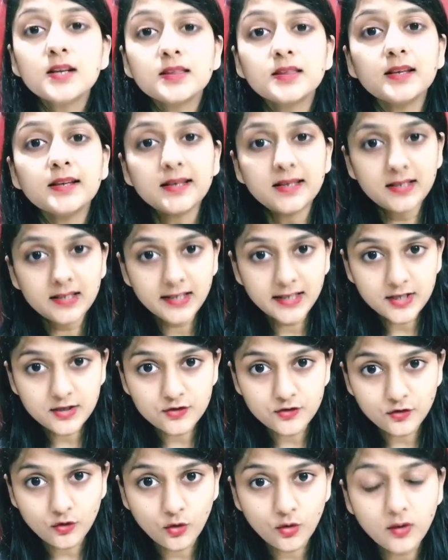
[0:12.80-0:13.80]
the
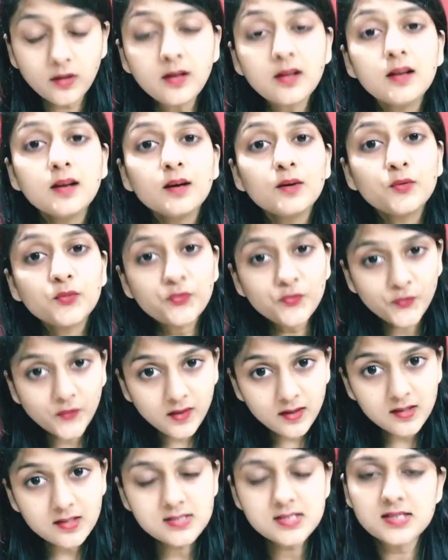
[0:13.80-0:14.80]
electron
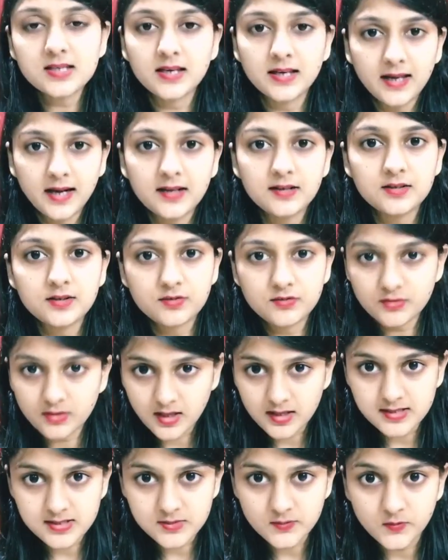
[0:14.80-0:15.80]
first get
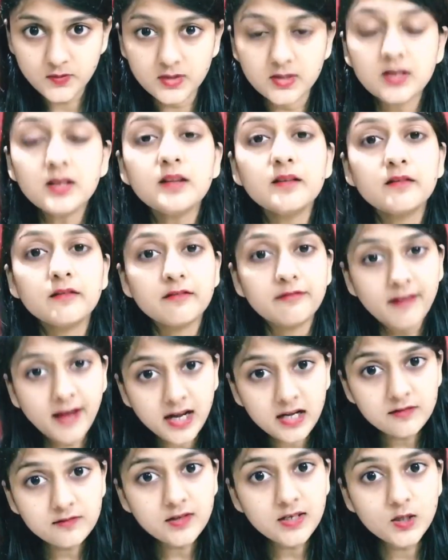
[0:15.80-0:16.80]
transferred
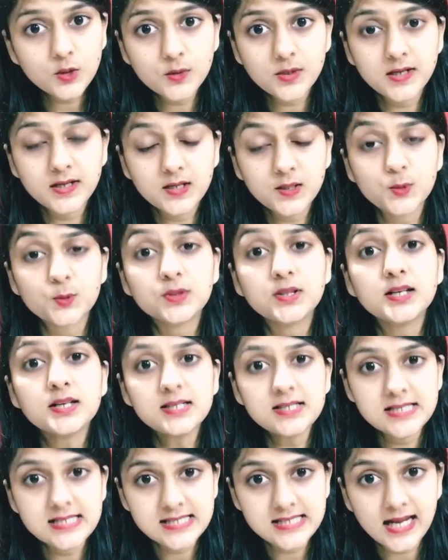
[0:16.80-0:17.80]
when we look into the
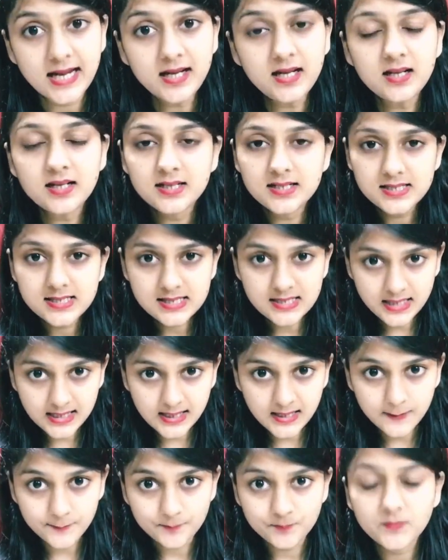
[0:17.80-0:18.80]
Z
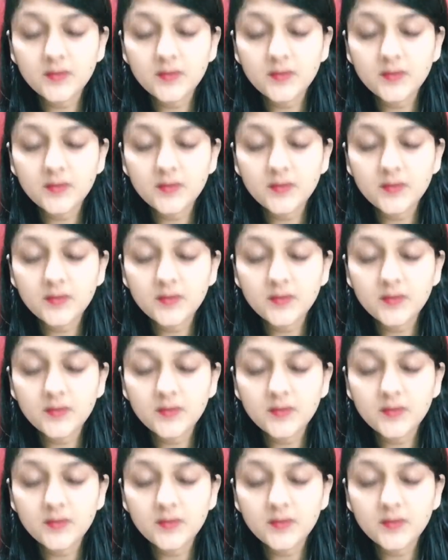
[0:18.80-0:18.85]
scheme.